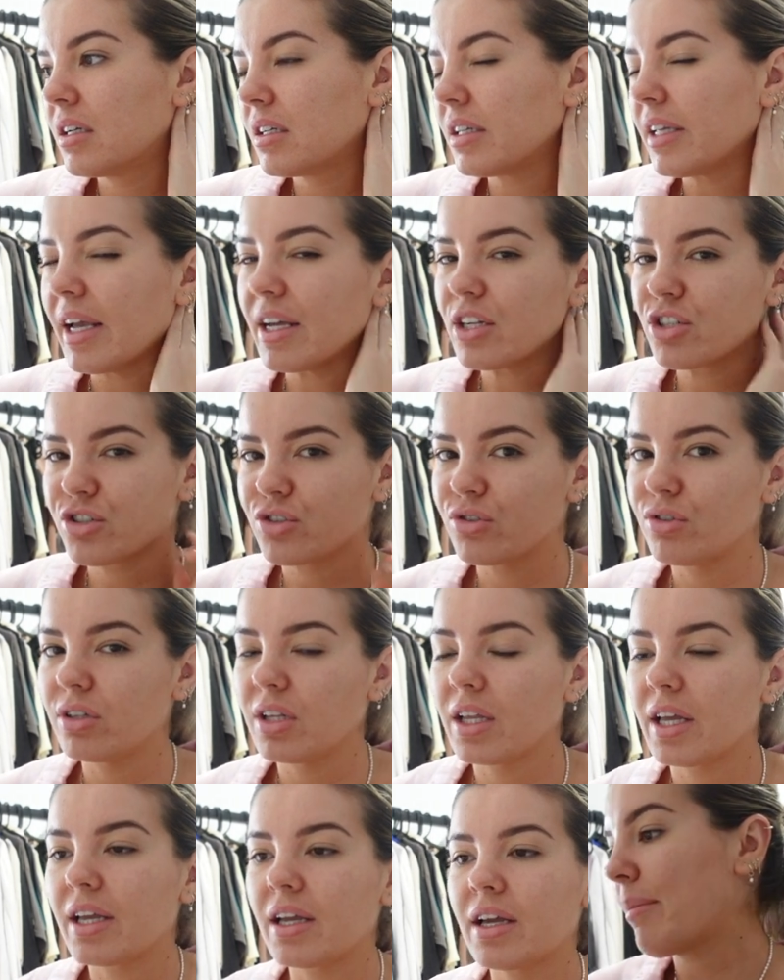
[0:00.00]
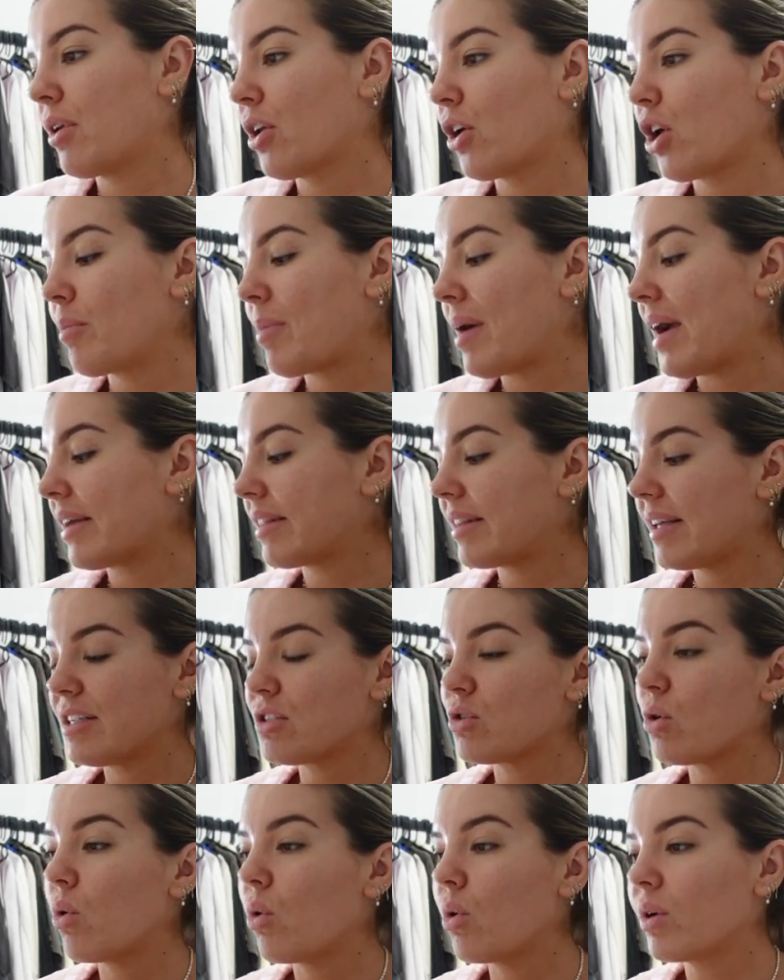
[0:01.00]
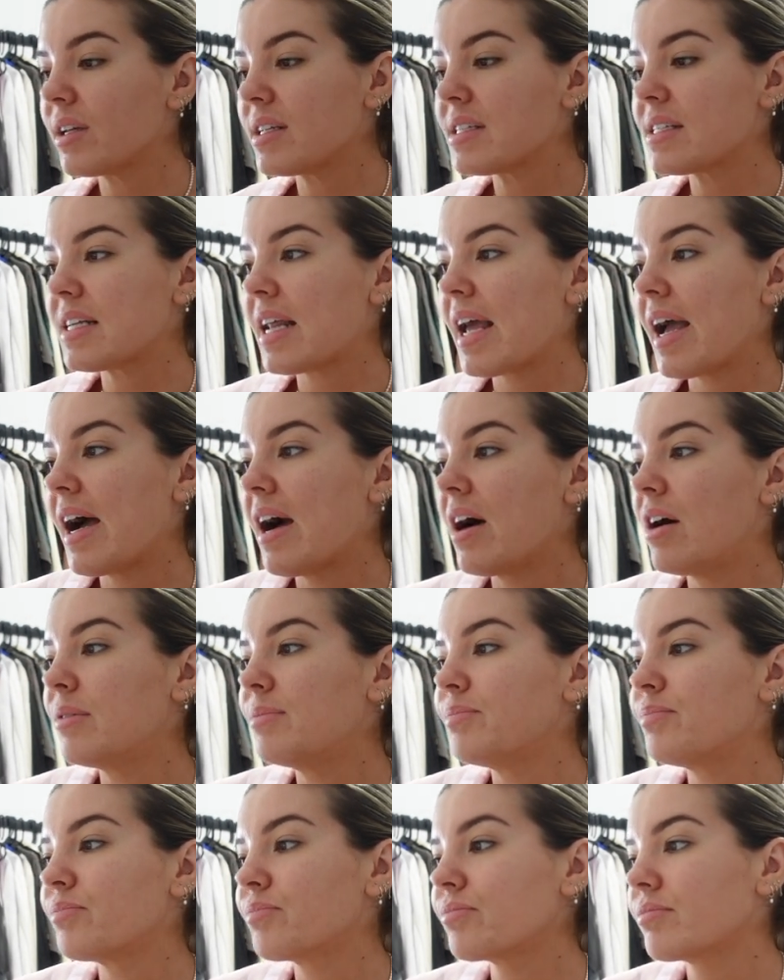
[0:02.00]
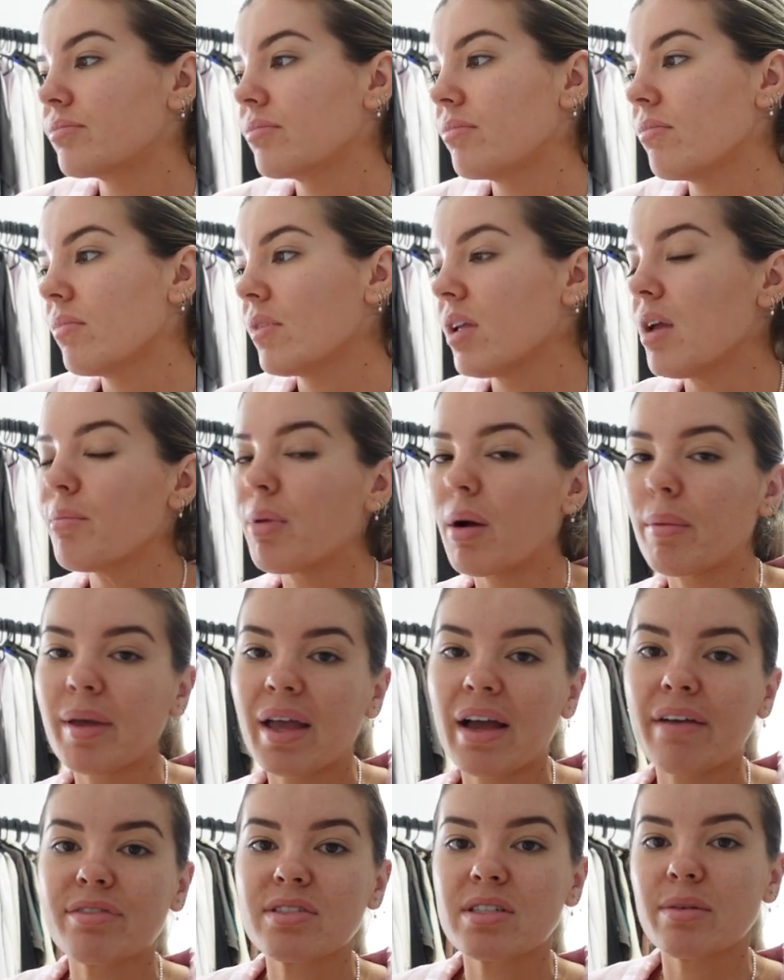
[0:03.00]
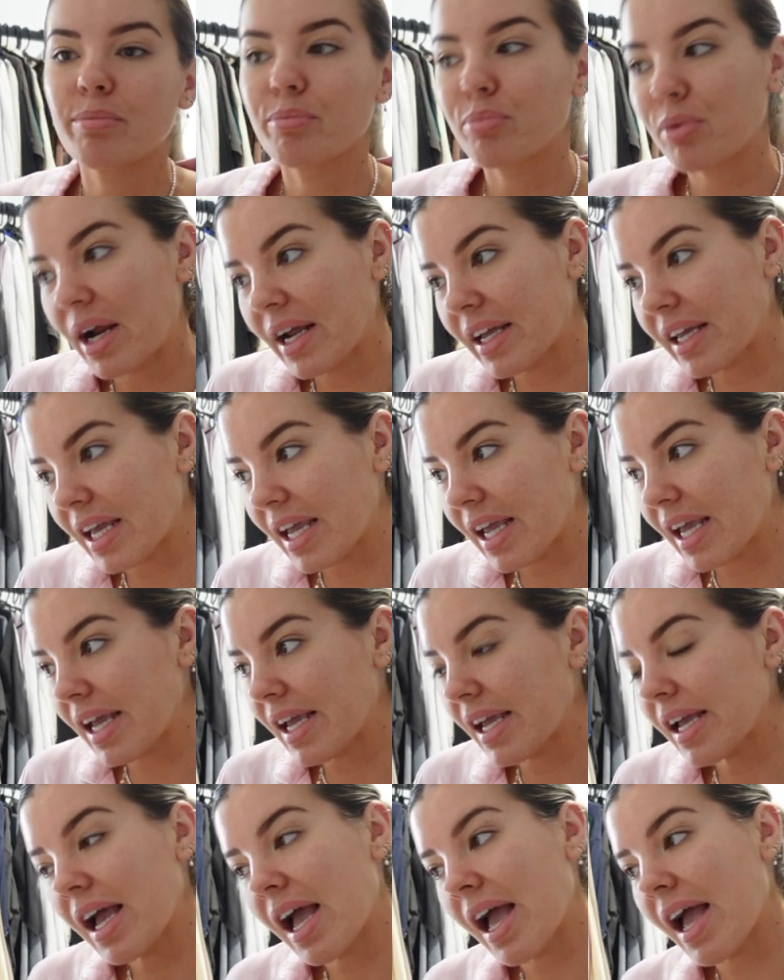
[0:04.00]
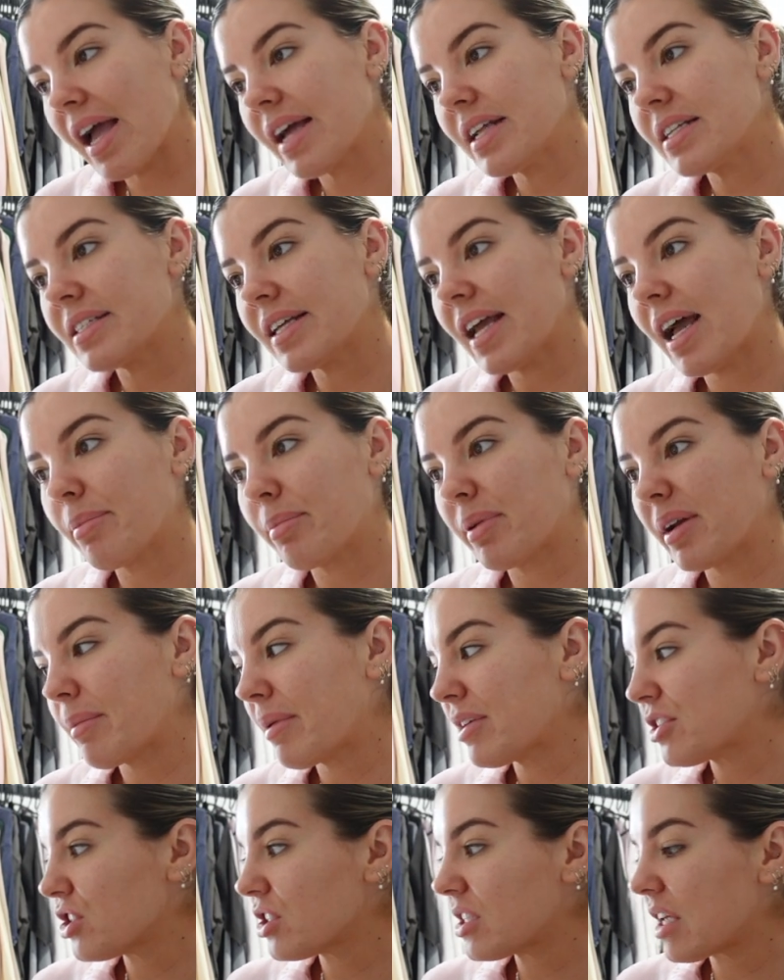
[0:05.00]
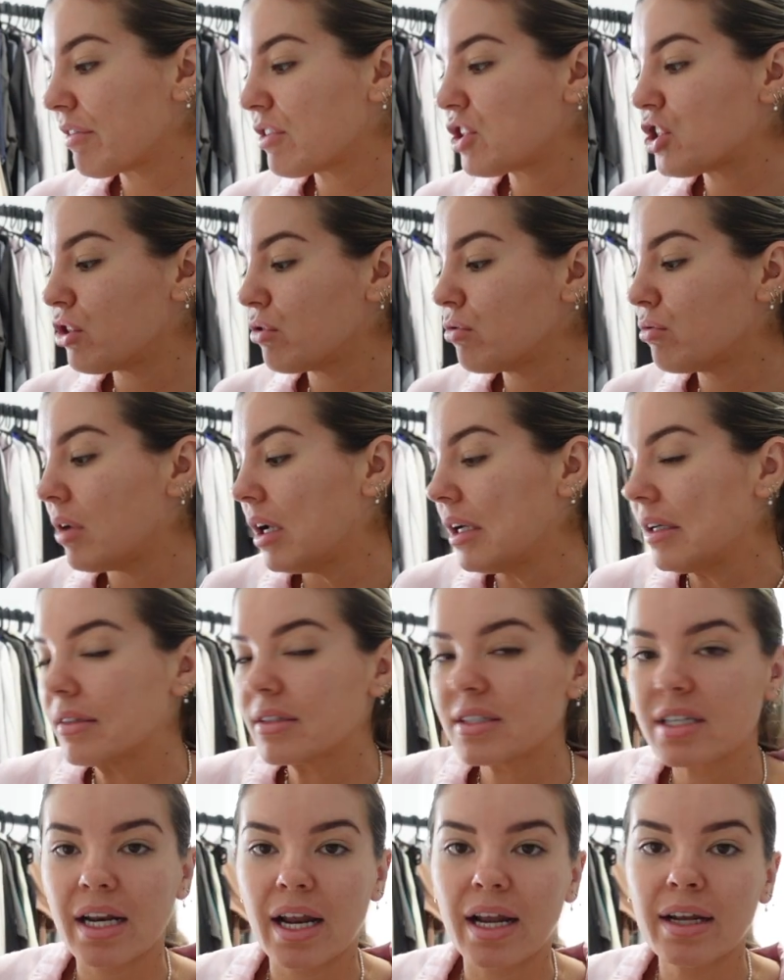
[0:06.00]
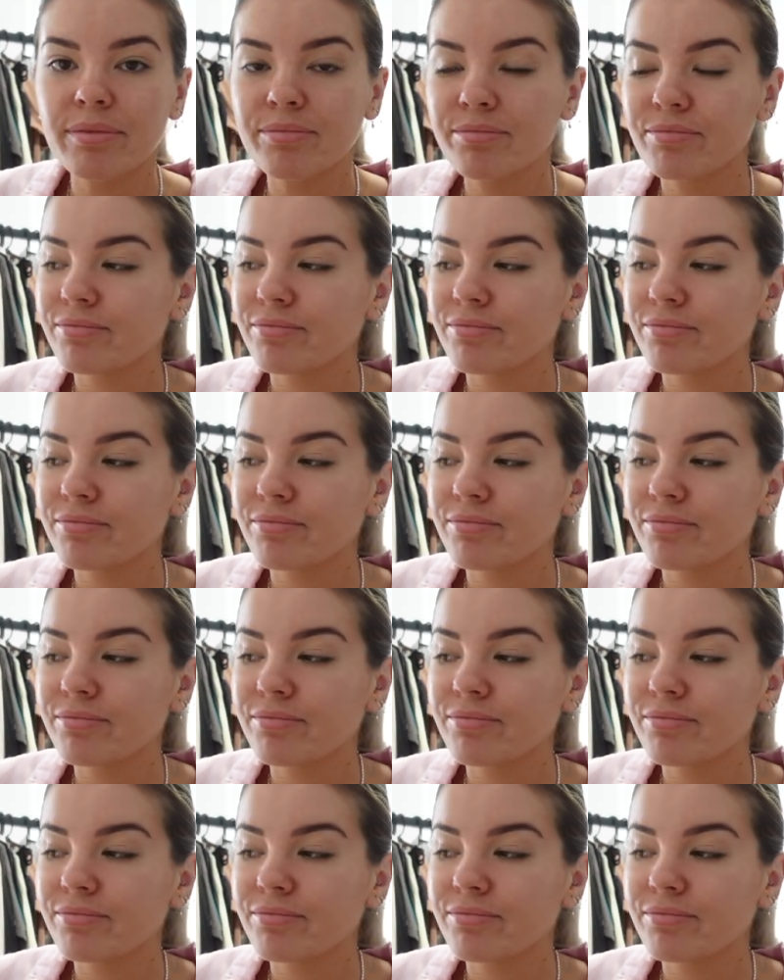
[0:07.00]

Yeah, surely. I'm gonna go pack these orders now. Probably have some brekkie and yeah, pretty much just have a chilled one today.